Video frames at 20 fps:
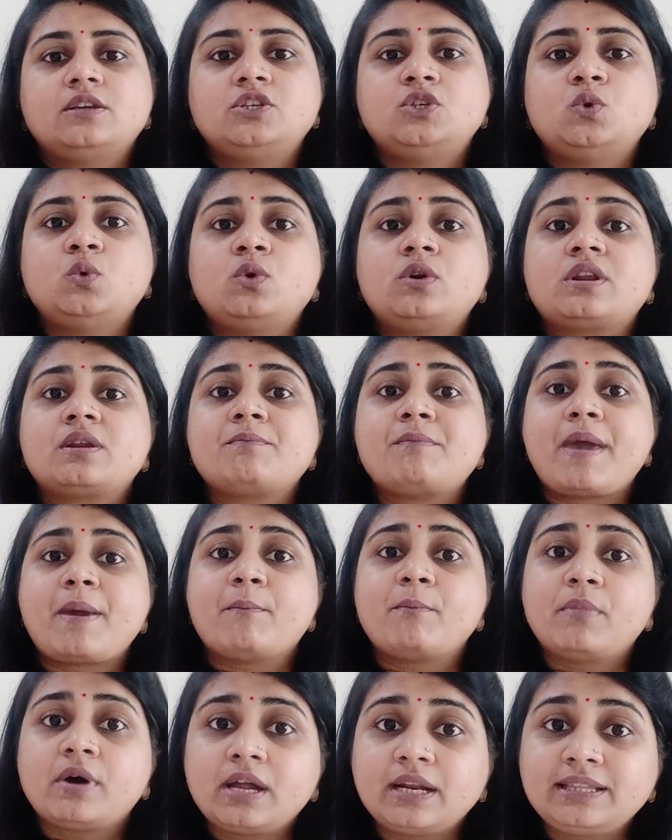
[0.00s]
you
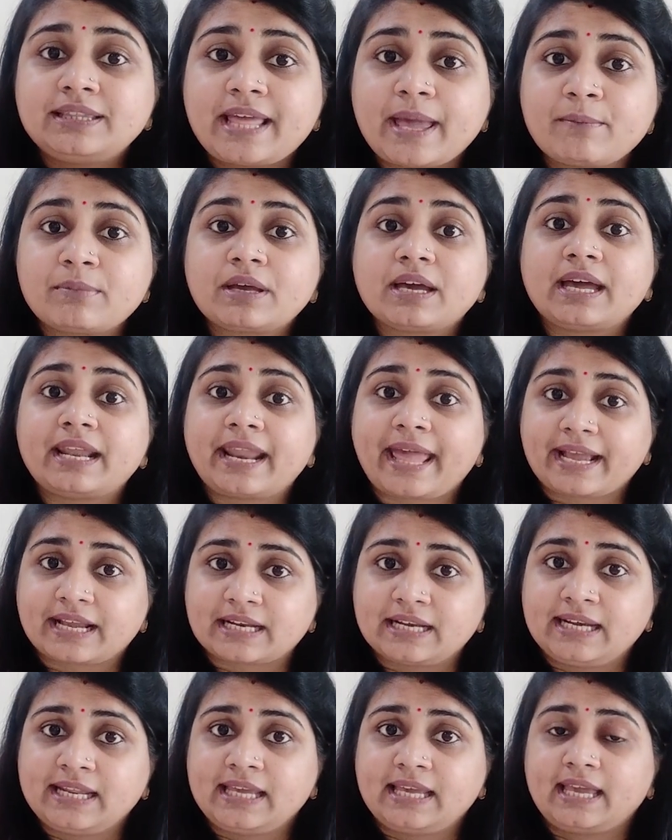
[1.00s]
remember them
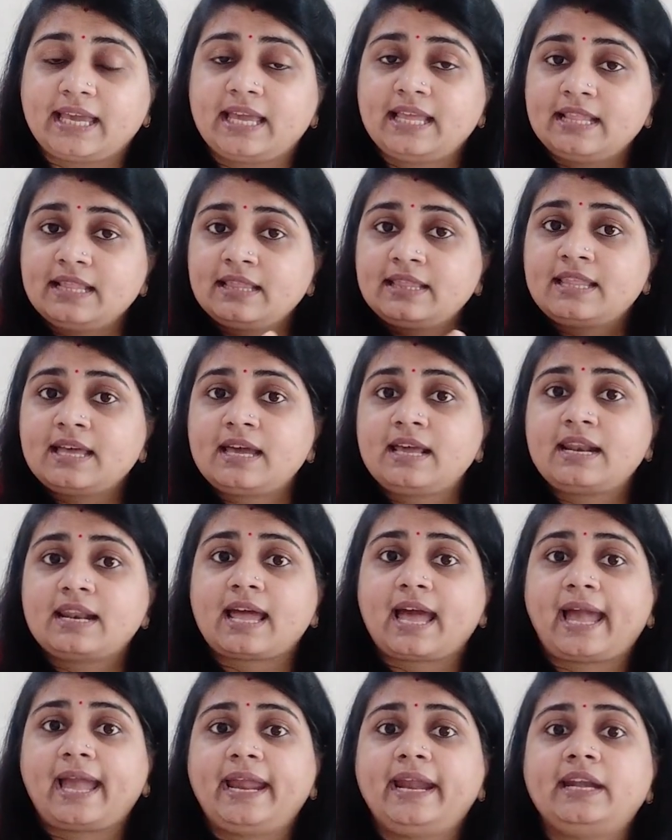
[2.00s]
correctly in the
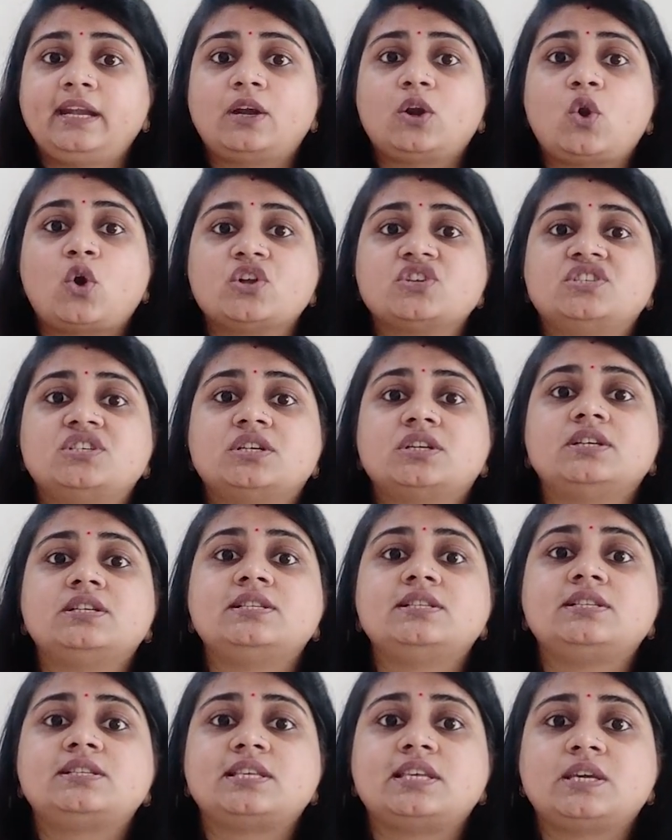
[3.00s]
right
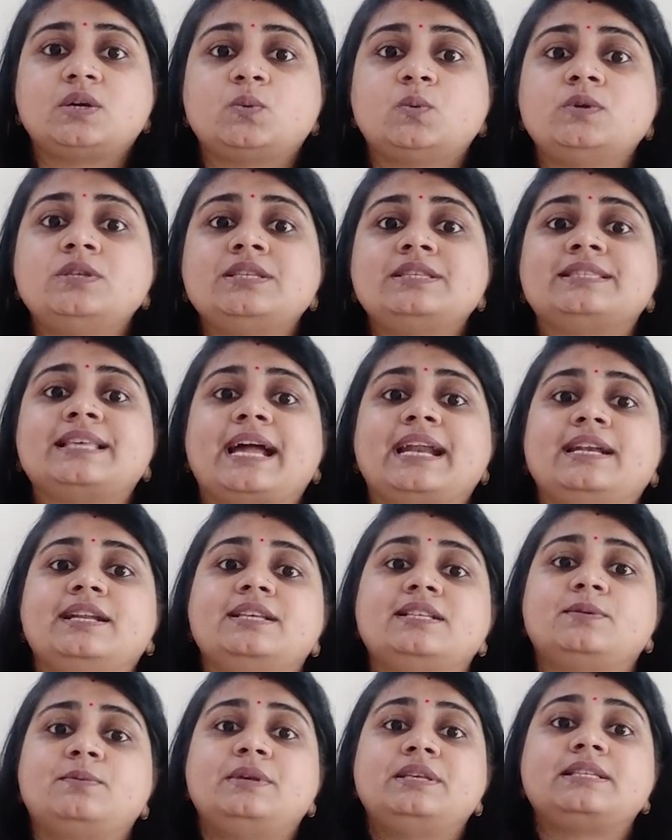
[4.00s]
logical sequence that
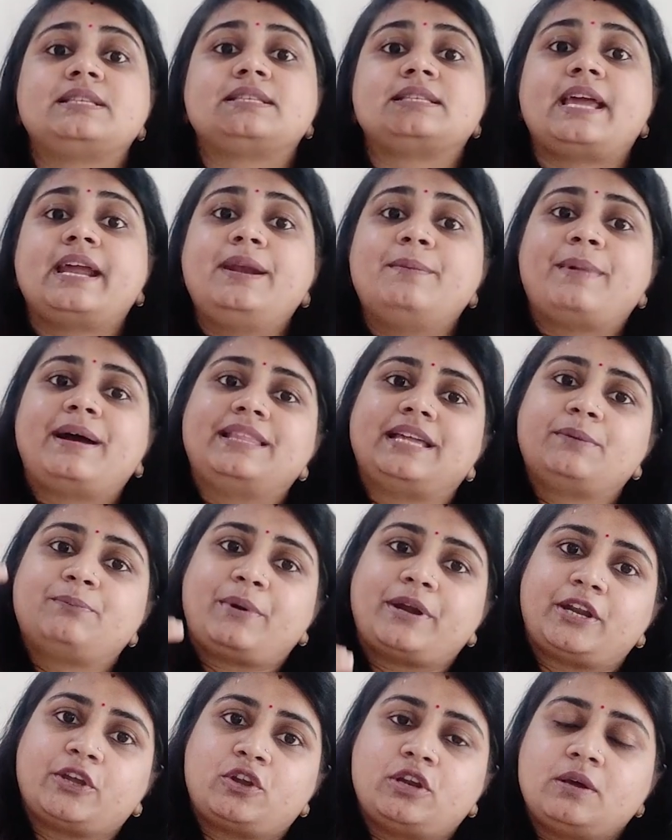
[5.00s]
is being said by that
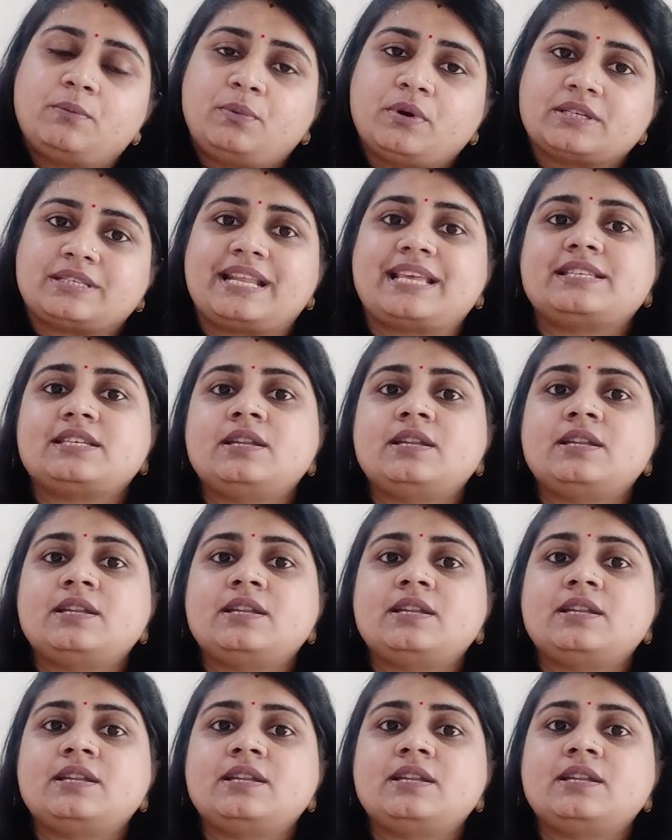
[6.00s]
particular person.